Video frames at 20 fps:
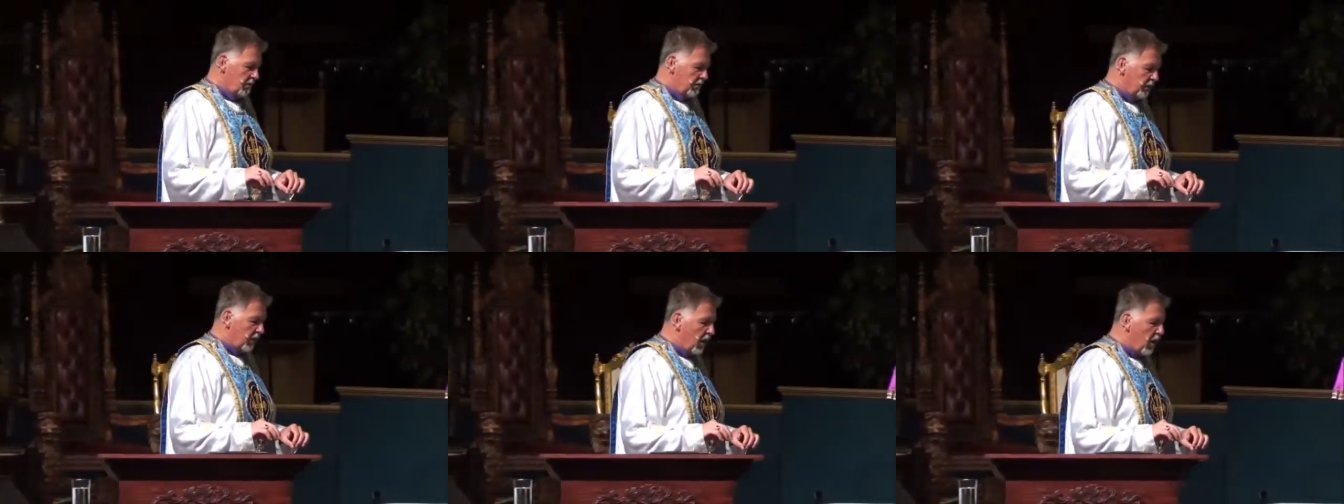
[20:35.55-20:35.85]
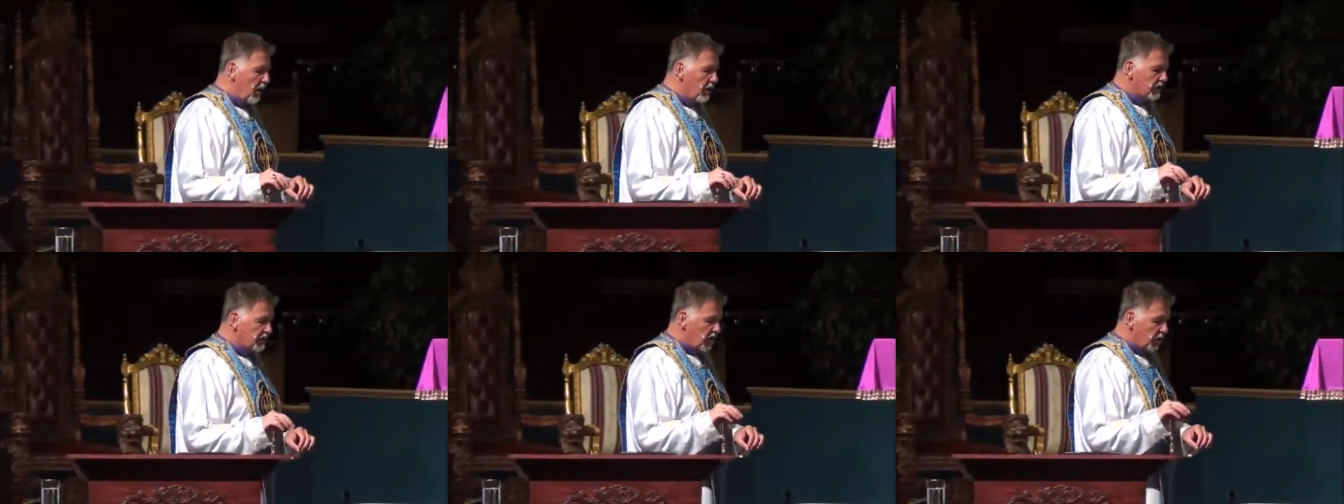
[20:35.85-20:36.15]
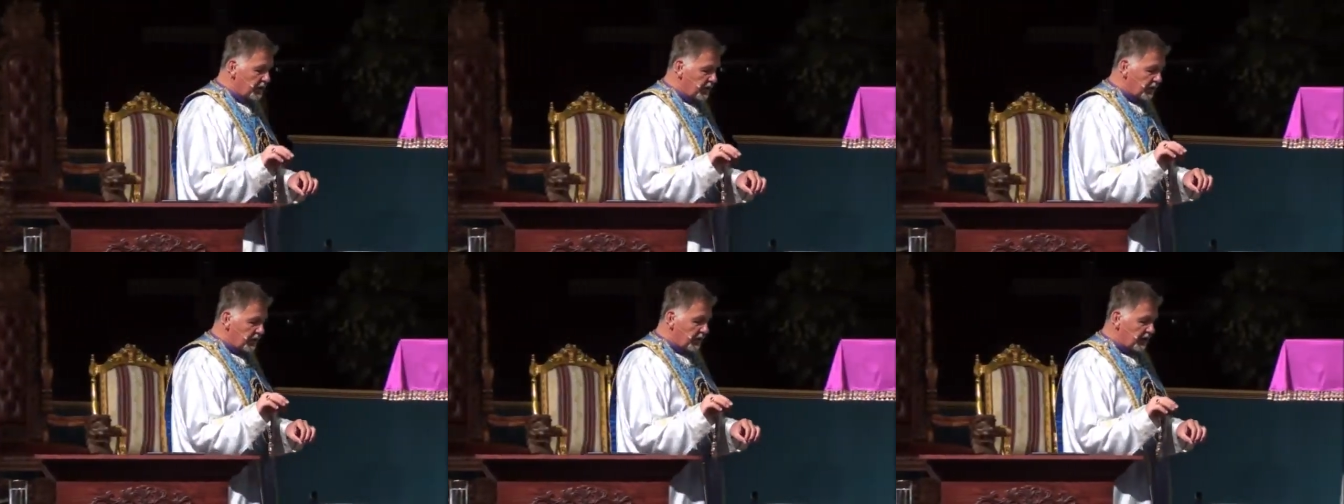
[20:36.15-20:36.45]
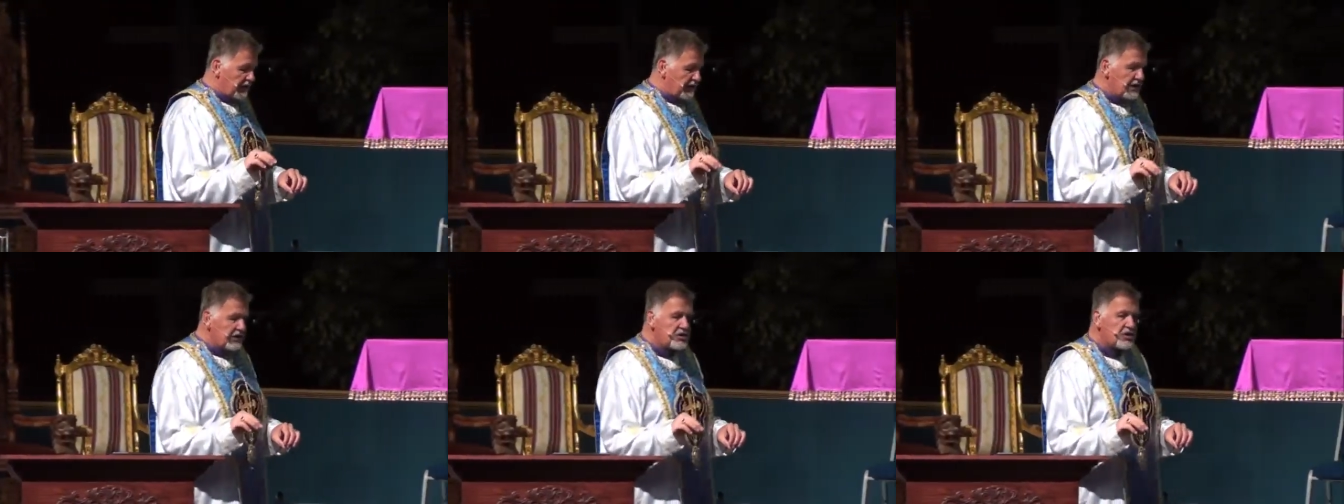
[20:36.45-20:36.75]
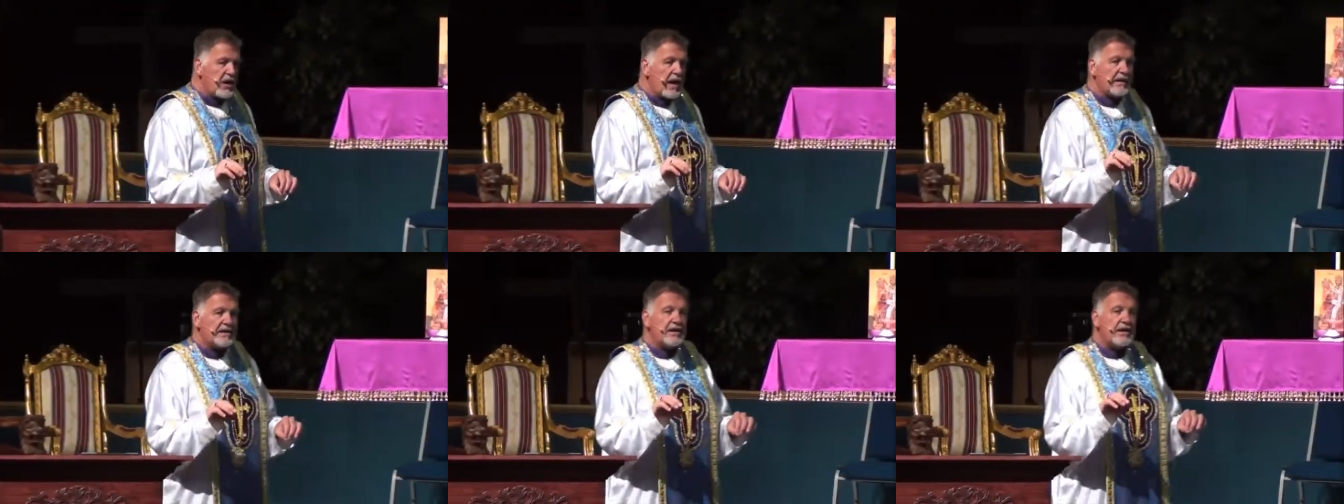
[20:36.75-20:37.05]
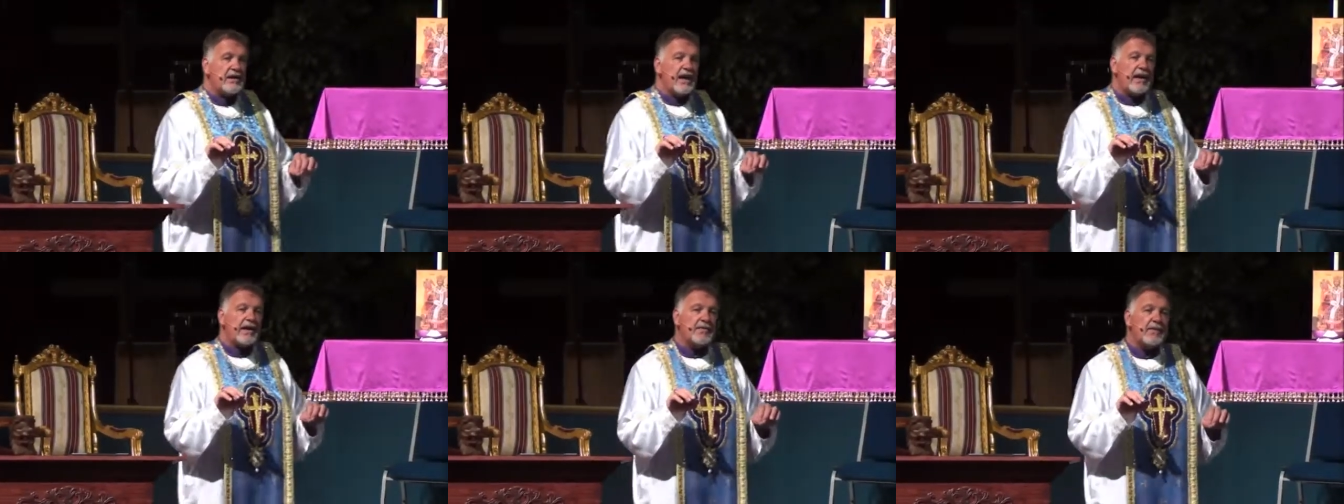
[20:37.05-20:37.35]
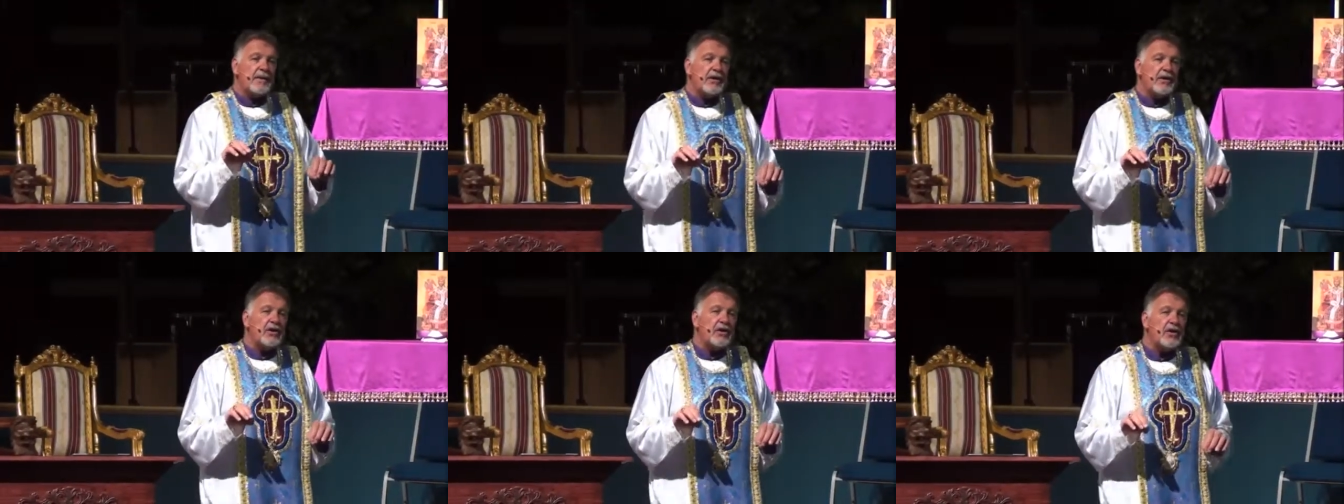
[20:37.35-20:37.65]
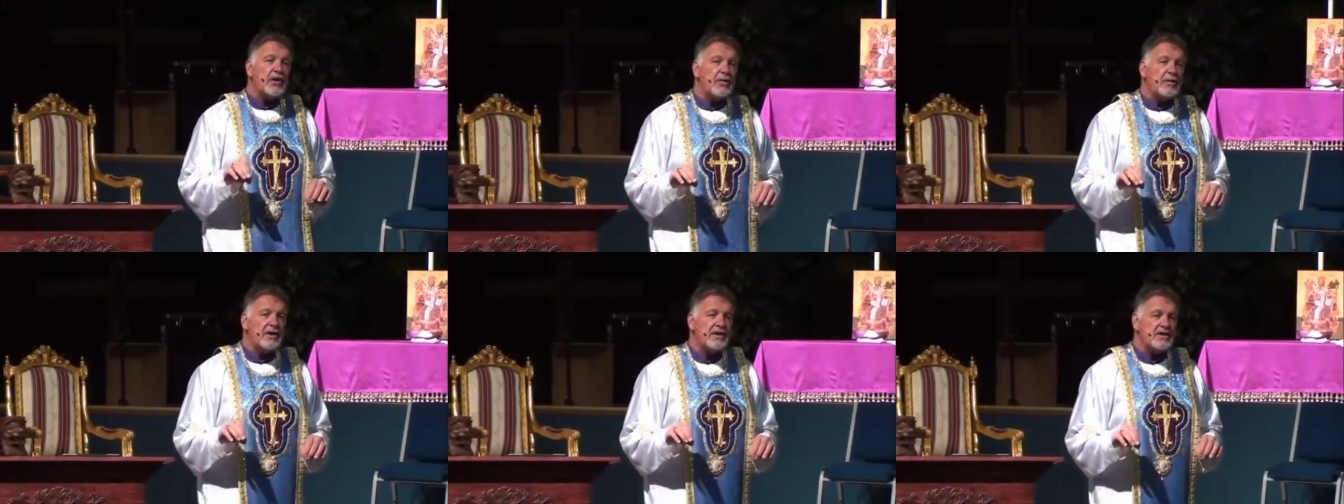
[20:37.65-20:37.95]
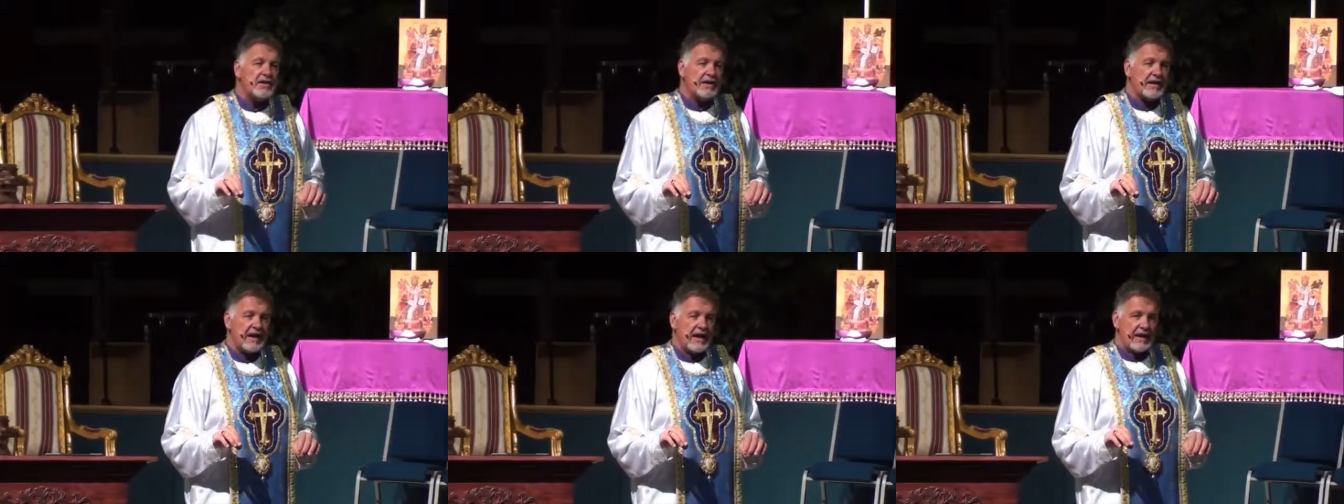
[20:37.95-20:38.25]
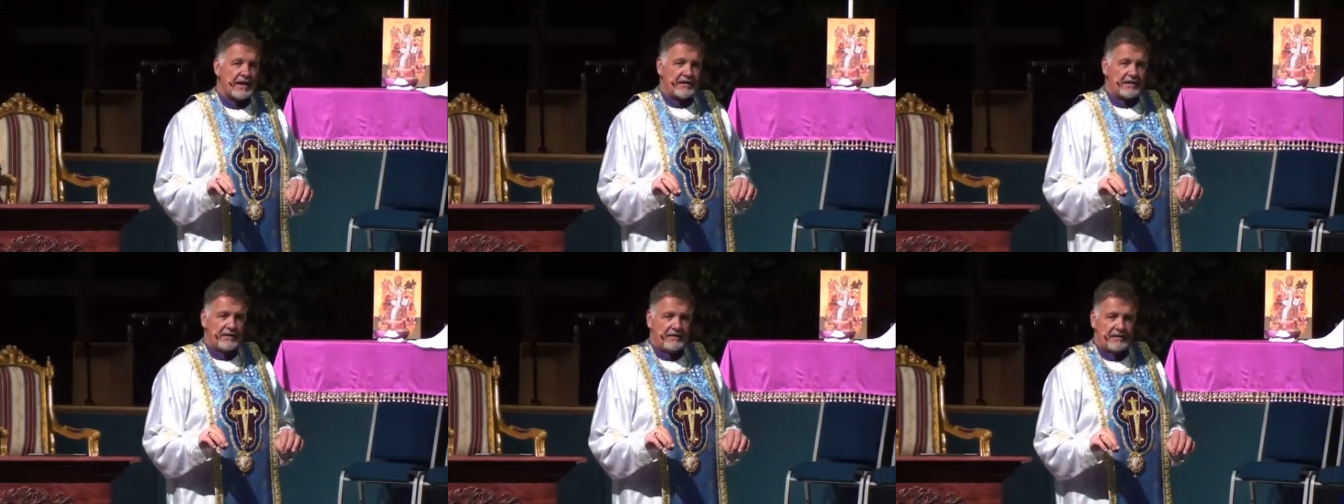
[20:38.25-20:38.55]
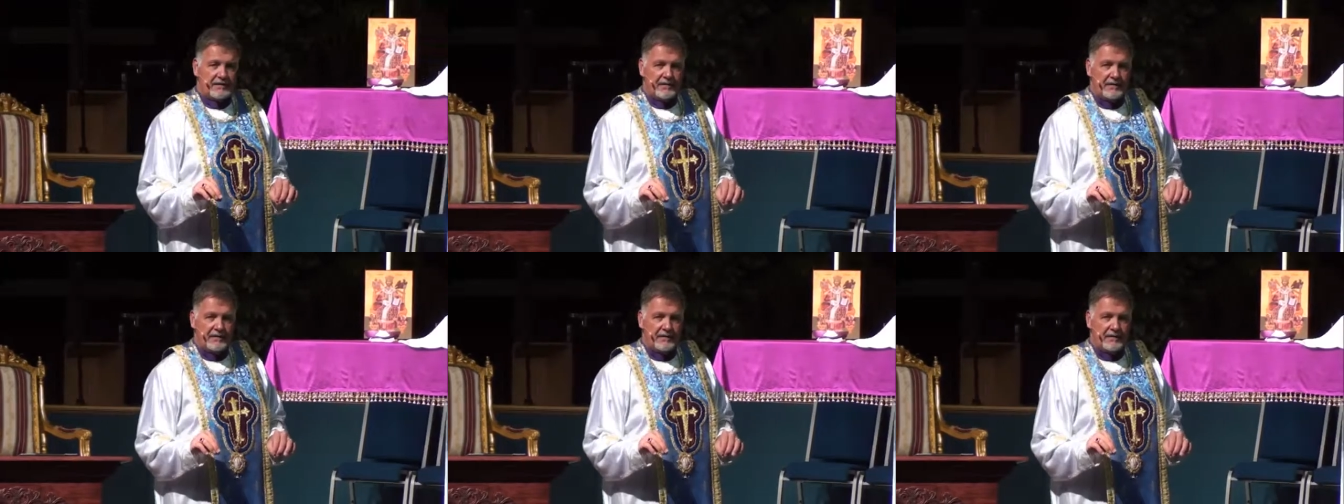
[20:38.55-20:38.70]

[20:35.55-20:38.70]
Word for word: Paul told the Corinthians, You're acting like mere humans again.